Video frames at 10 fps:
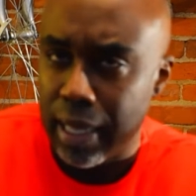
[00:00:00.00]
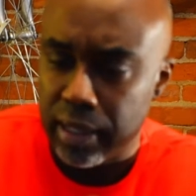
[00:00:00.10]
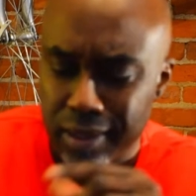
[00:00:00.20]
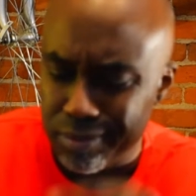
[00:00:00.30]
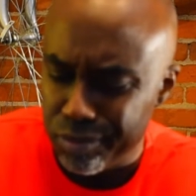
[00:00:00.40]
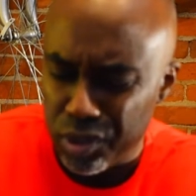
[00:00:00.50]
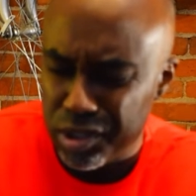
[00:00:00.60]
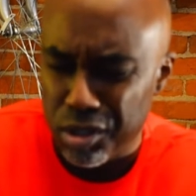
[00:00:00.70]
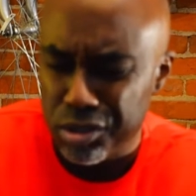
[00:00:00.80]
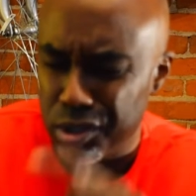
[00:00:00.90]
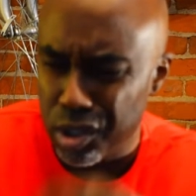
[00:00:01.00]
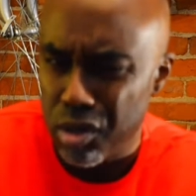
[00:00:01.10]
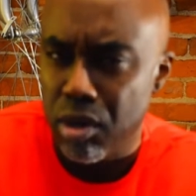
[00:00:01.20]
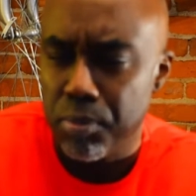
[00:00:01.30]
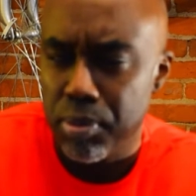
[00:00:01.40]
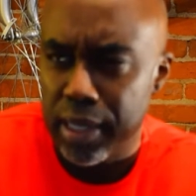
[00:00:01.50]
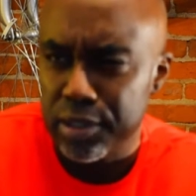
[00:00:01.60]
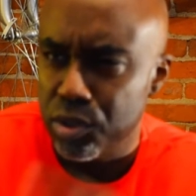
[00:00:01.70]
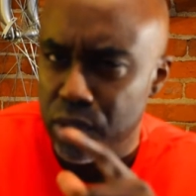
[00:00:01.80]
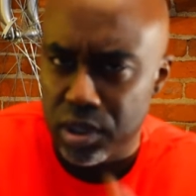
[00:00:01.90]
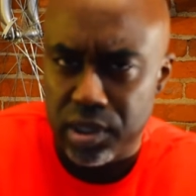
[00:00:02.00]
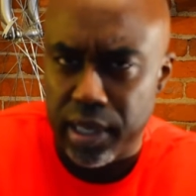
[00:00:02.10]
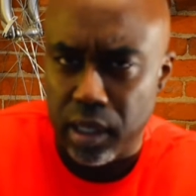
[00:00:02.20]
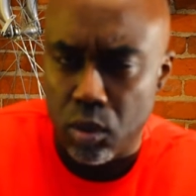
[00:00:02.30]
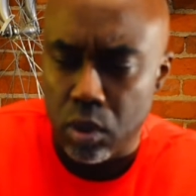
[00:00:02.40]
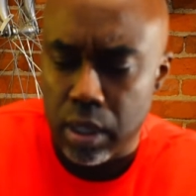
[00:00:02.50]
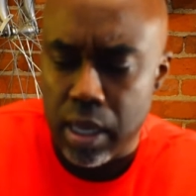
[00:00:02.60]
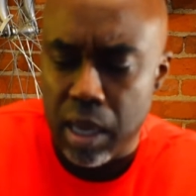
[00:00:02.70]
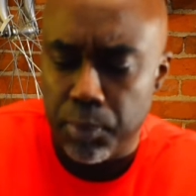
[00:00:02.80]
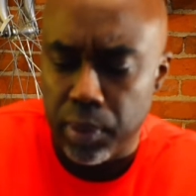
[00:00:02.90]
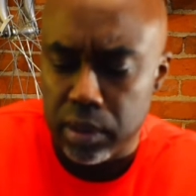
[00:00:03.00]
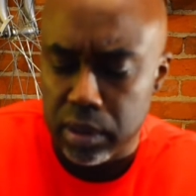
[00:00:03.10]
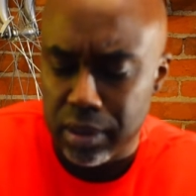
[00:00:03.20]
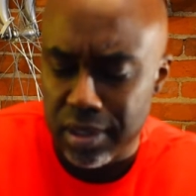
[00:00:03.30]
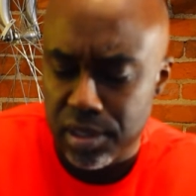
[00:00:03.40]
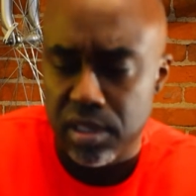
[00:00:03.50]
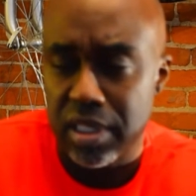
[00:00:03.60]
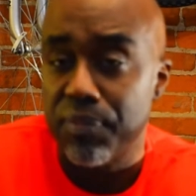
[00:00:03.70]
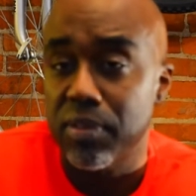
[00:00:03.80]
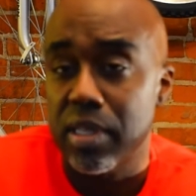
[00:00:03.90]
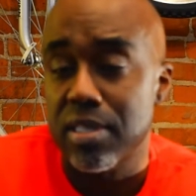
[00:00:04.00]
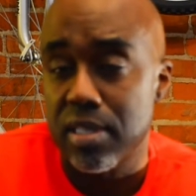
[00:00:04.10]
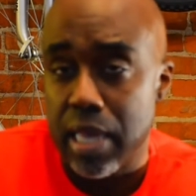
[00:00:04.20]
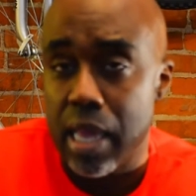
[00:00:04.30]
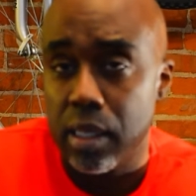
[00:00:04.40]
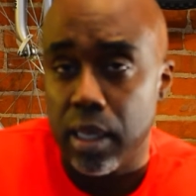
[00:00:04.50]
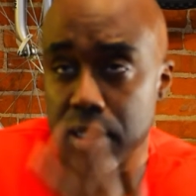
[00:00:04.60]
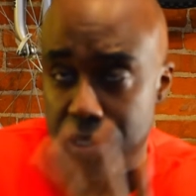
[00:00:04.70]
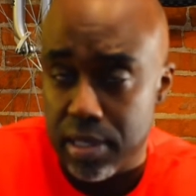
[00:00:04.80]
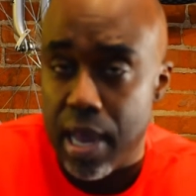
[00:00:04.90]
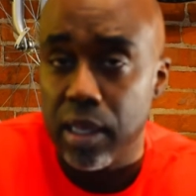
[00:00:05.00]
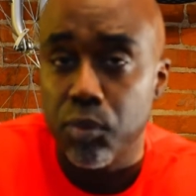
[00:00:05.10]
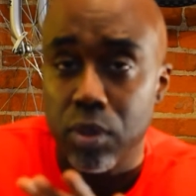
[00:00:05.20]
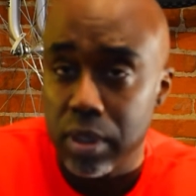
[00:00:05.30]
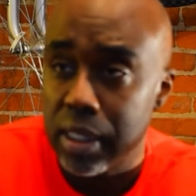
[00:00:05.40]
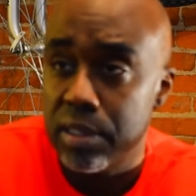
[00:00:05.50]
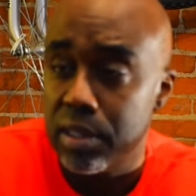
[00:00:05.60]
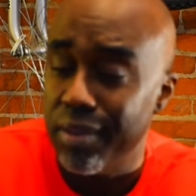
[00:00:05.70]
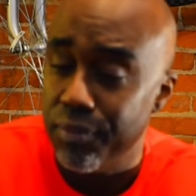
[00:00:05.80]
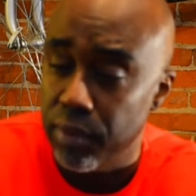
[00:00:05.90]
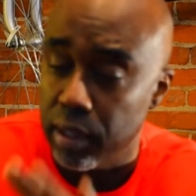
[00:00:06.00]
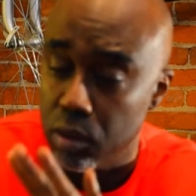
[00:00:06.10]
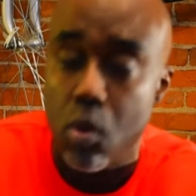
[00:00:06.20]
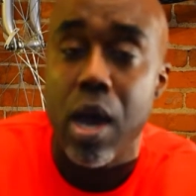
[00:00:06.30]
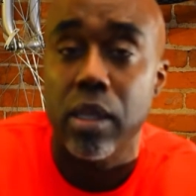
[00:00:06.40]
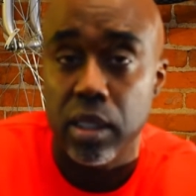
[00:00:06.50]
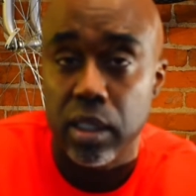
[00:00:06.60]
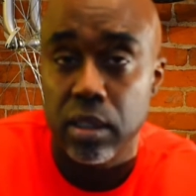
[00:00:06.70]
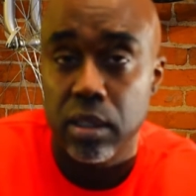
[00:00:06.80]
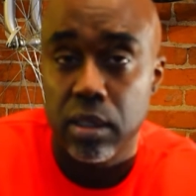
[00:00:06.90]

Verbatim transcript: I didn't research the current prices. You can check it online, but this is definitely a solid, a solid release and, and quality.